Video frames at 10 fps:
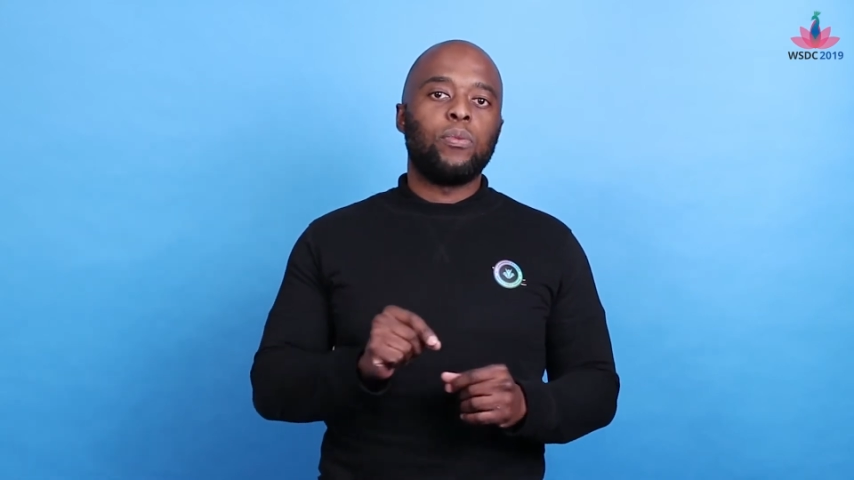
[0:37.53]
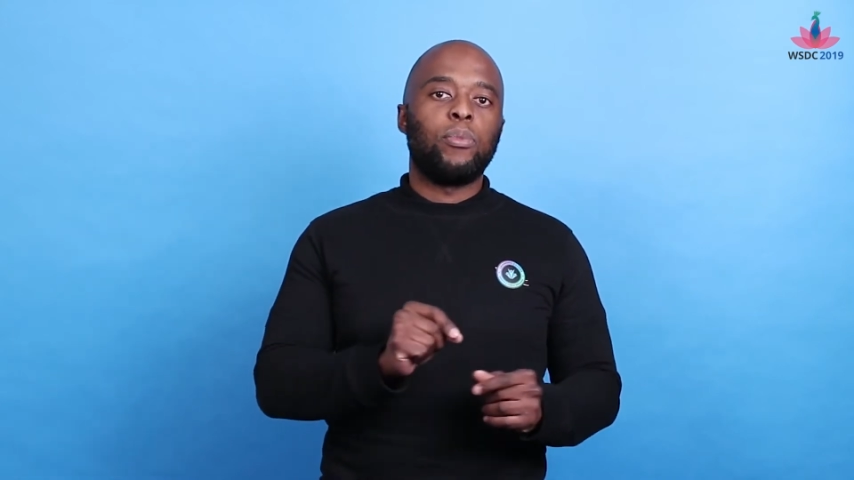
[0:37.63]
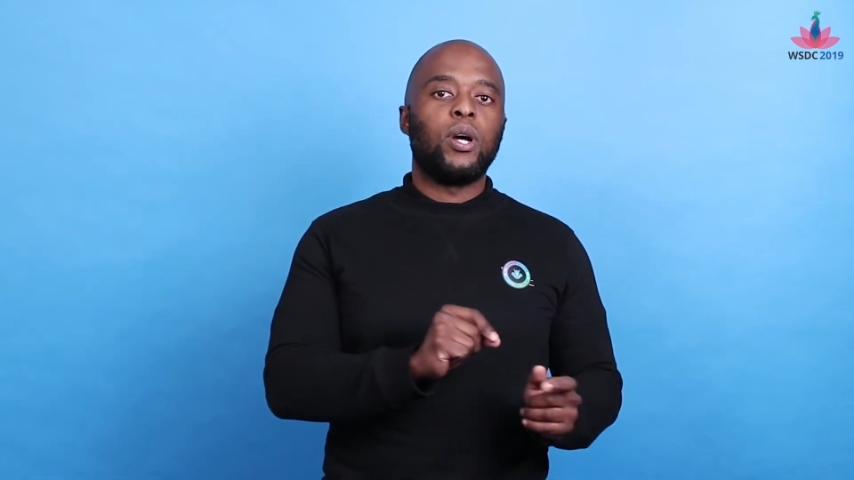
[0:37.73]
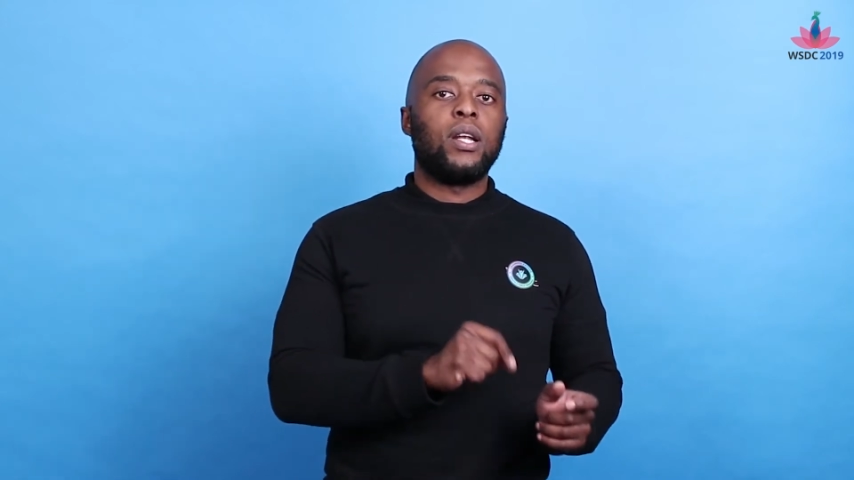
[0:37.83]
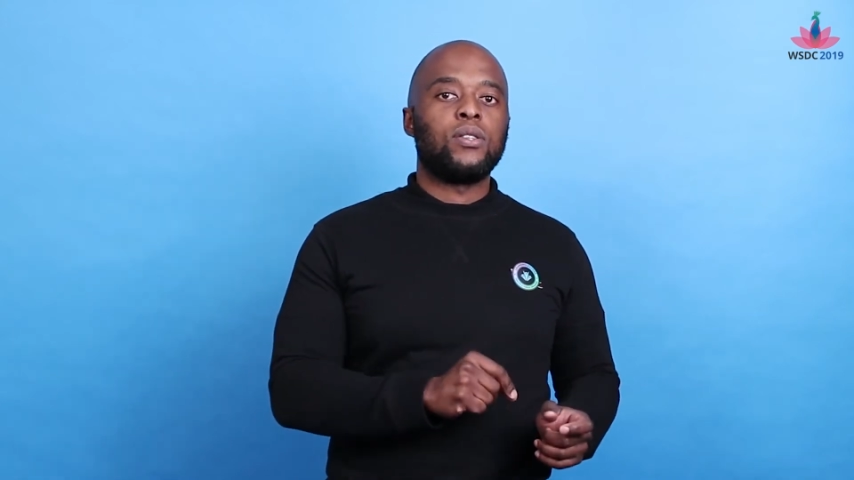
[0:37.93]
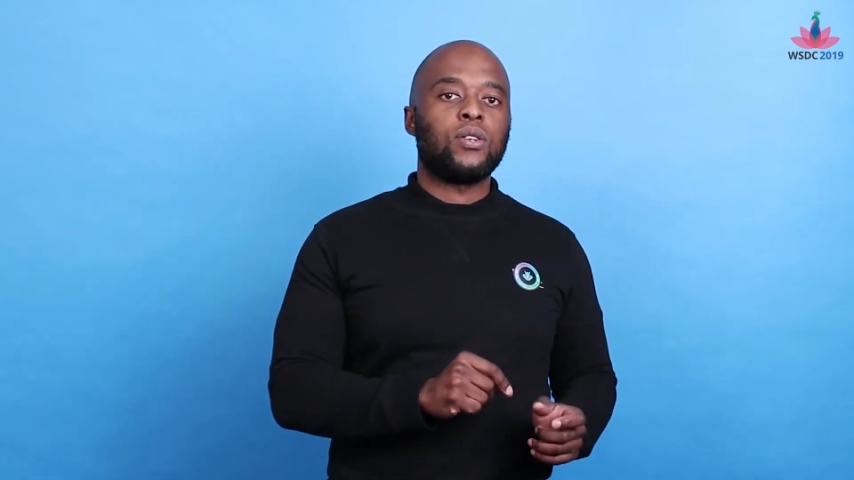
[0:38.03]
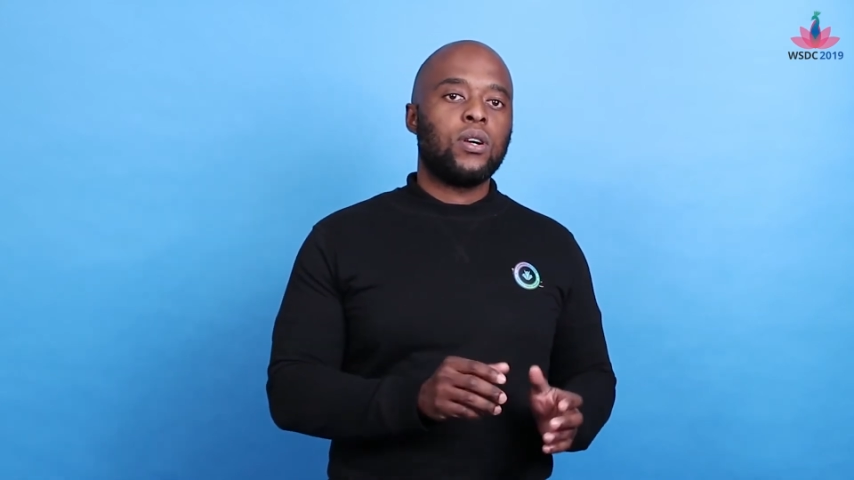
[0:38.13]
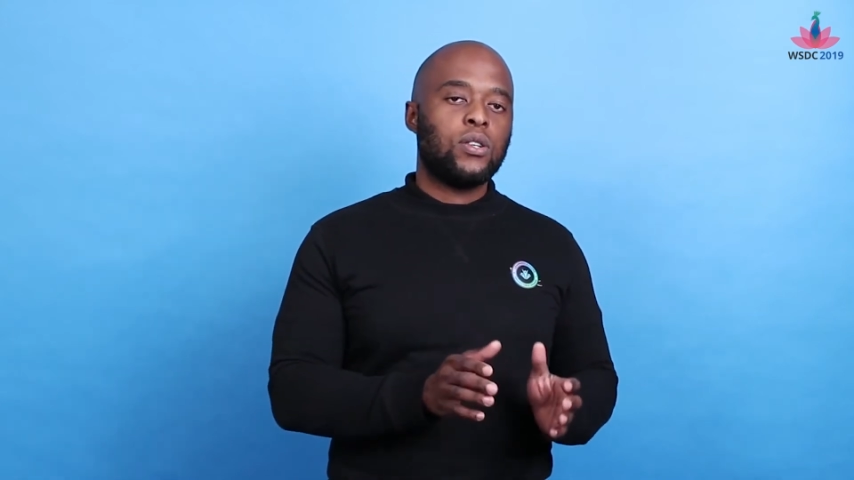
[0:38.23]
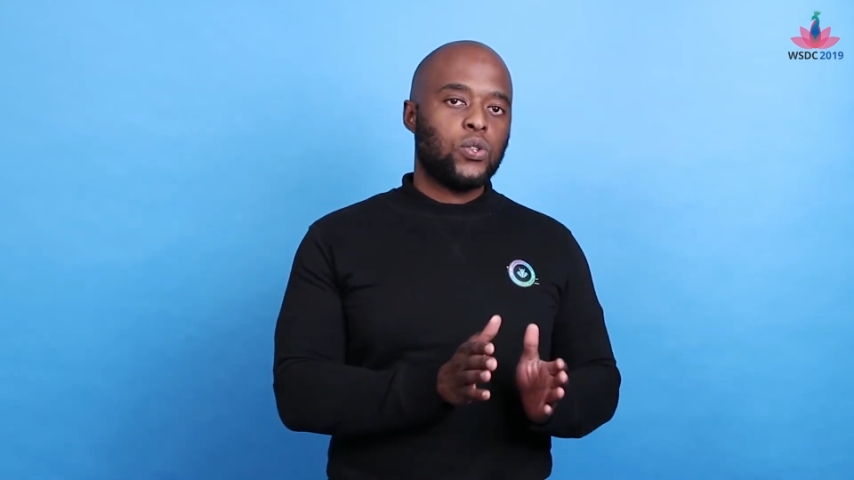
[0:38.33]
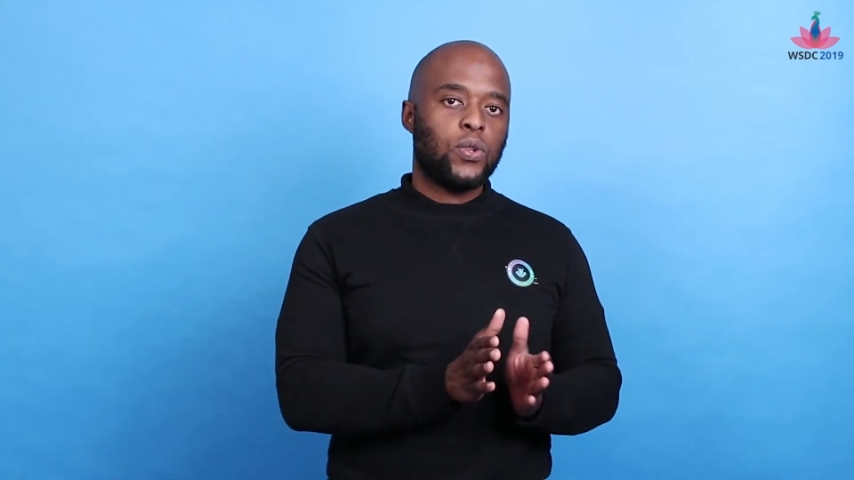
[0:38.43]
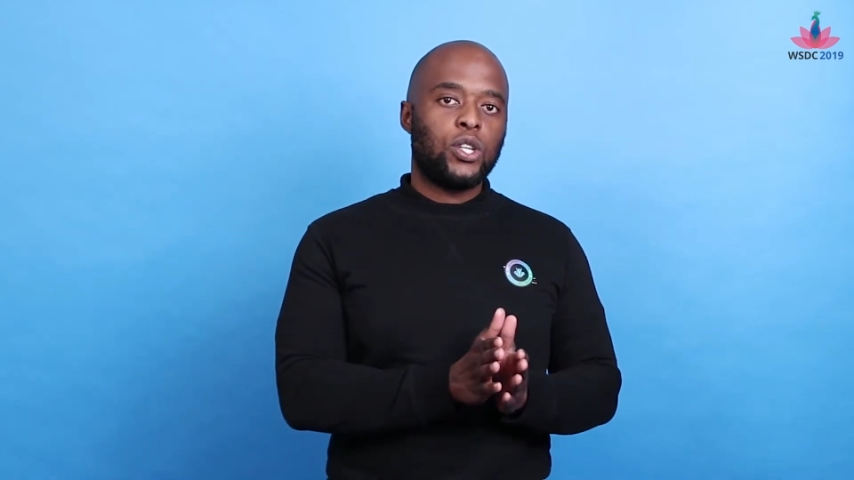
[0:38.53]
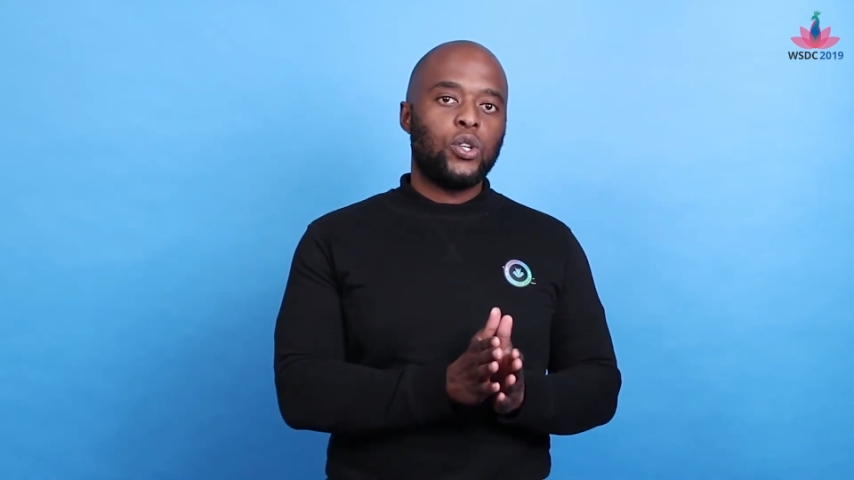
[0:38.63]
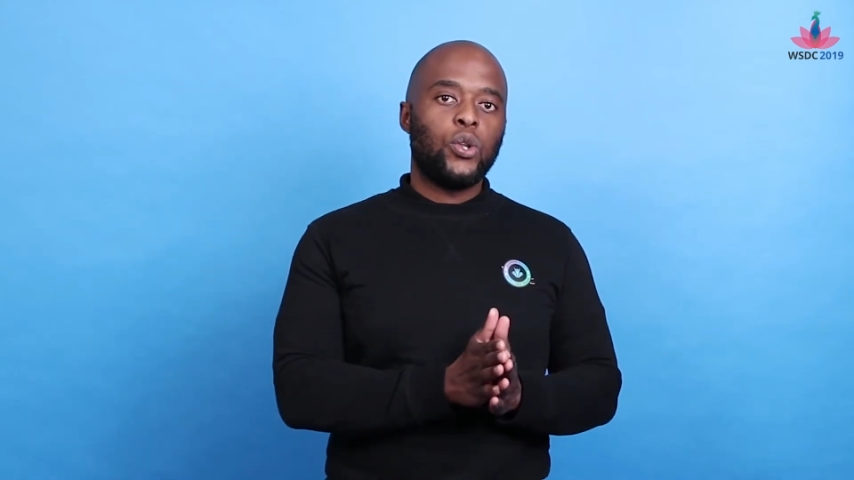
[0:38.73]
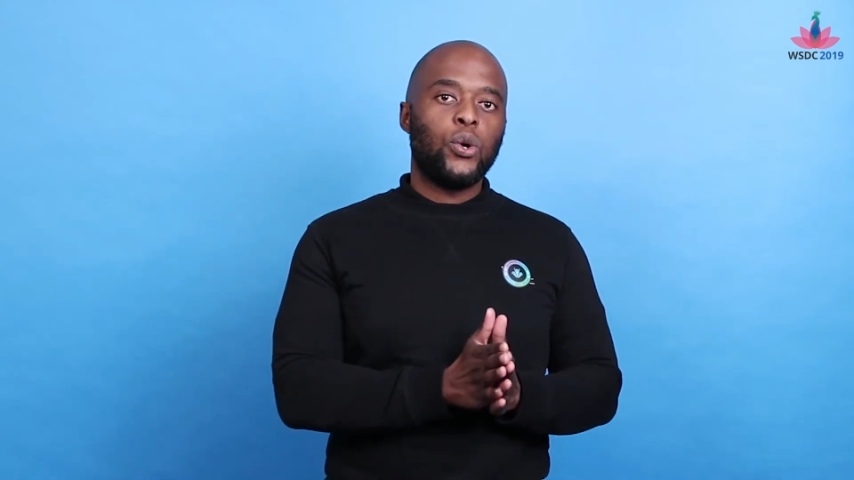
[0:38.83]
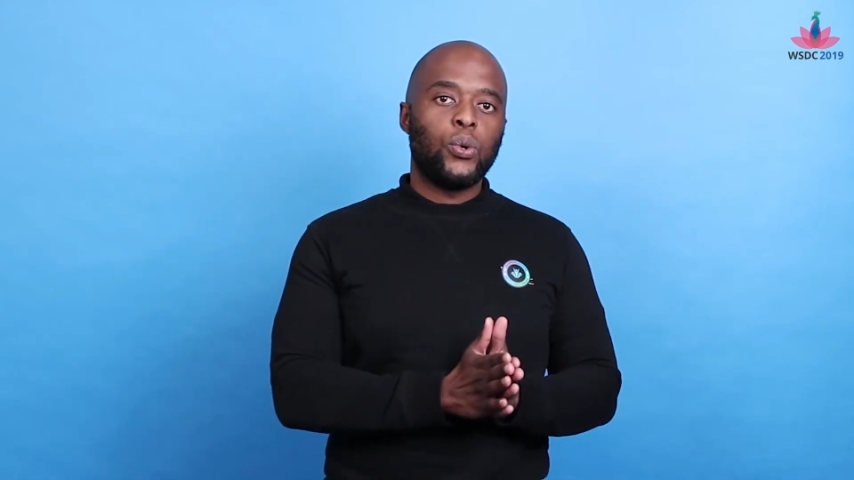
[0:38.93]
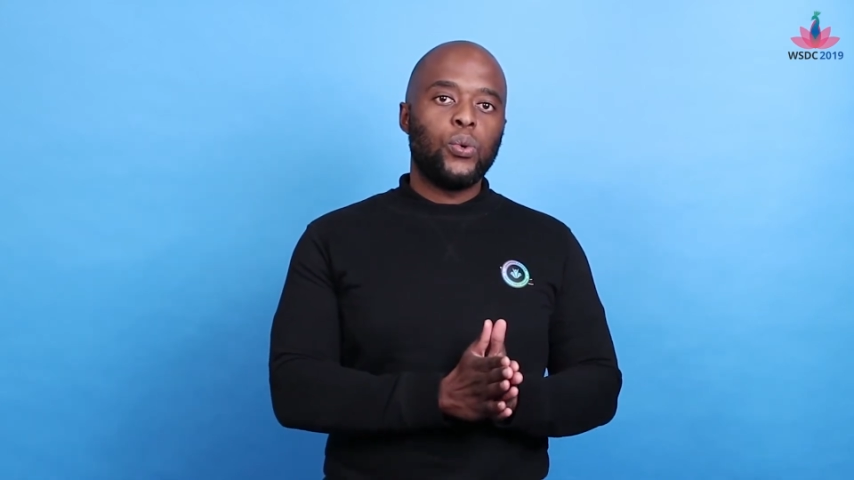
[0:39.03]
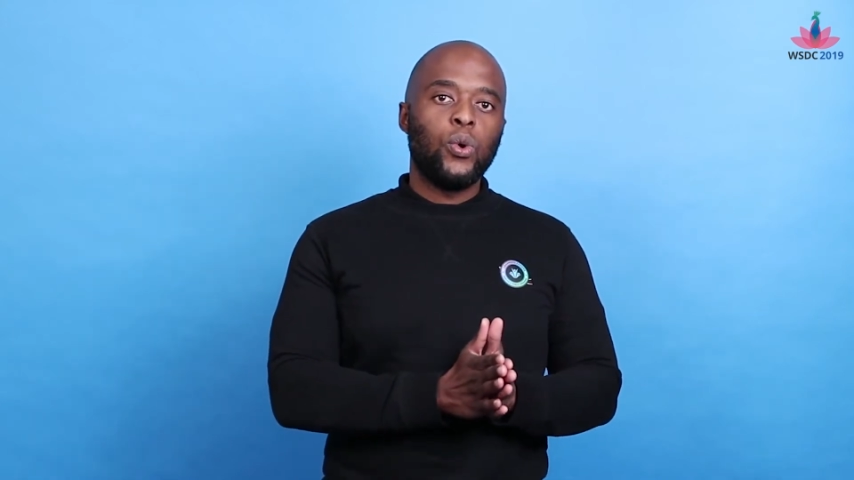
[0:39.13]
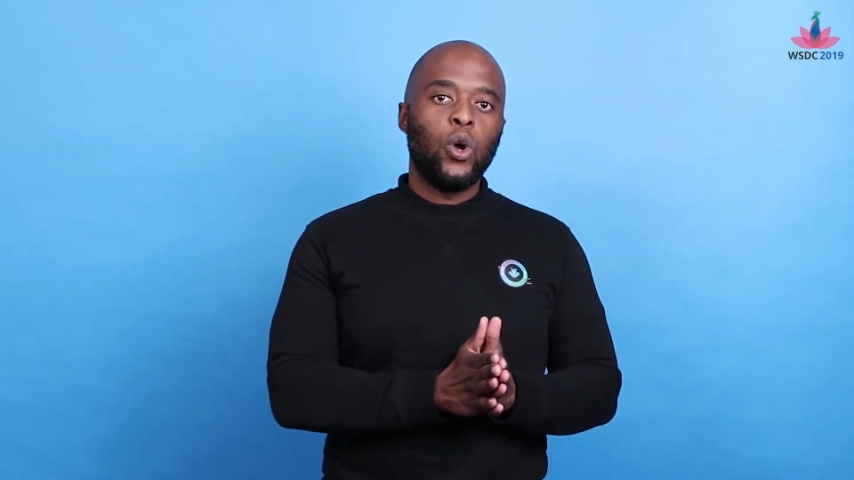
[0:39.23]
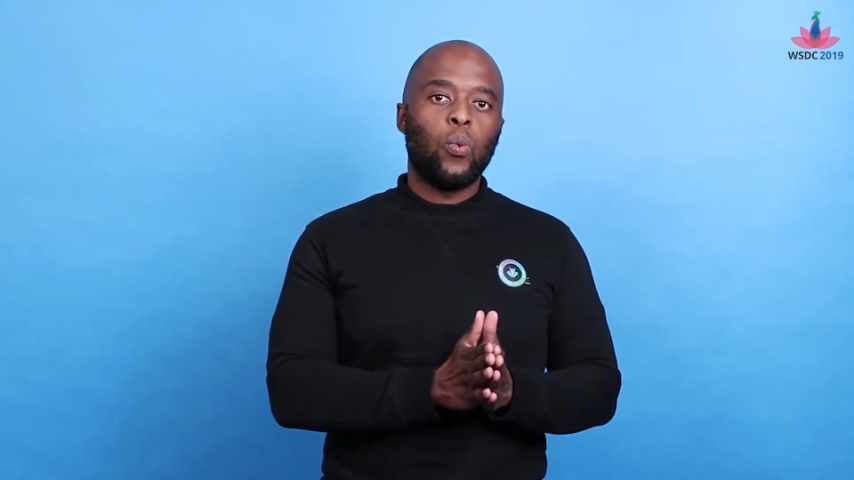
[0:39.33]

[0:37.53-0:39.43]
burdens are so that you know